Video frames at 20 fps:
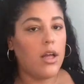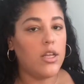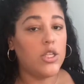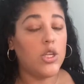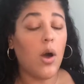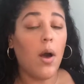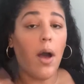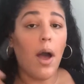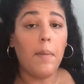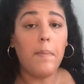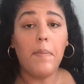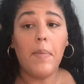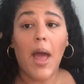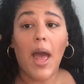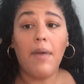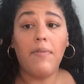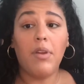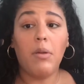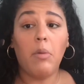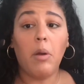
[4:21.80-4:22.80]
So I
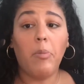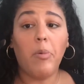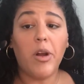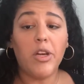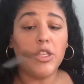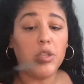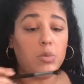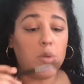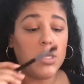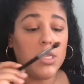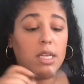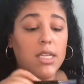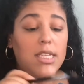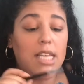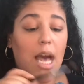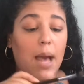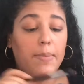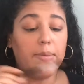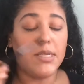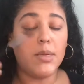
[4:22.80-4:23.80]
have it on my brush. I'm just gonna
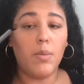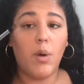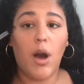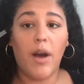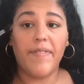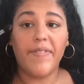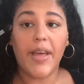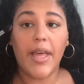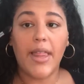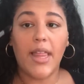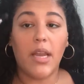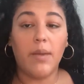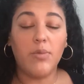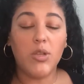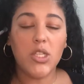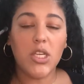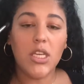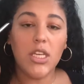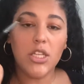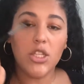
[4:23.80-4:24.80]
tap some off, and then I'm
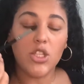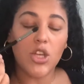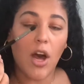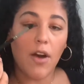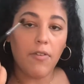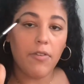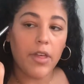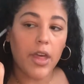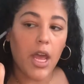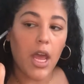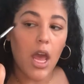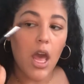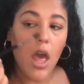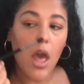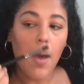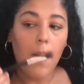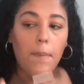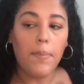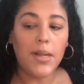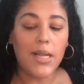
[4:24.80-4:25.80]
just gonna softly
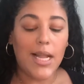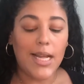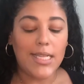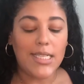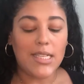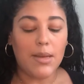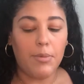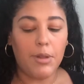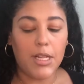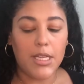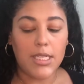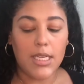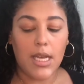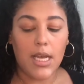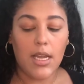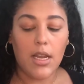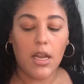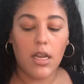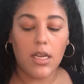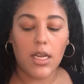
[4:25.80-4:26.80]
blend some of this
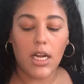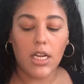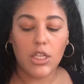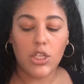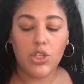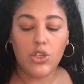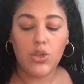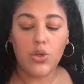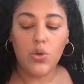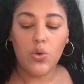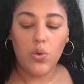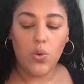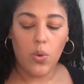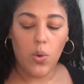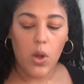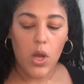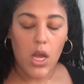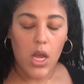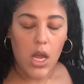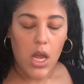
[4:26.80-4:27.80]
in, not
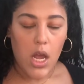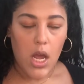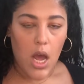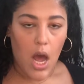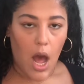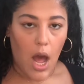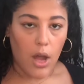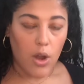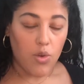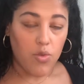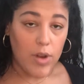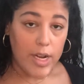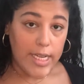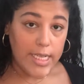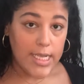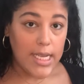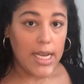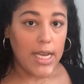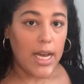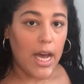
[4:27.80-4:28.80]
too
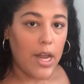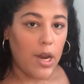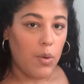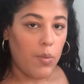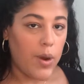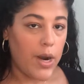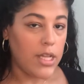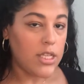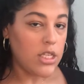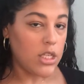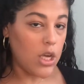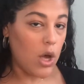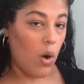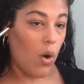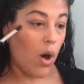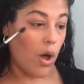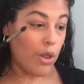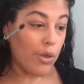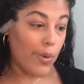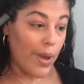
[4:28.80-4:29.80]
crazy. I don't want it to go
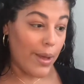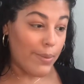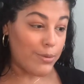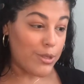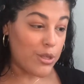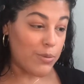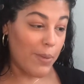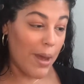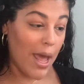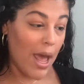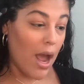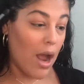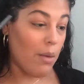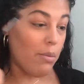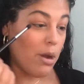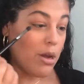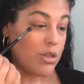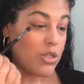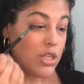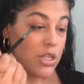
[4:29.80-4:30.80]
all the way up to my
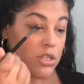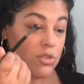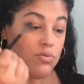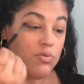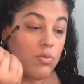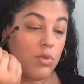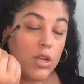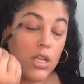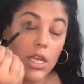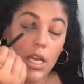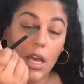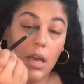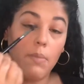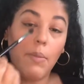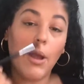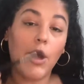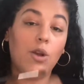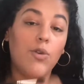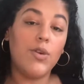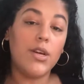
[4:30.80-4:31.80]
eyebrow, just really in
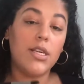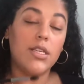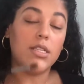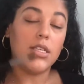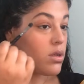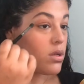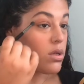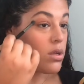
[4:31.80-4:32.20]
my crease.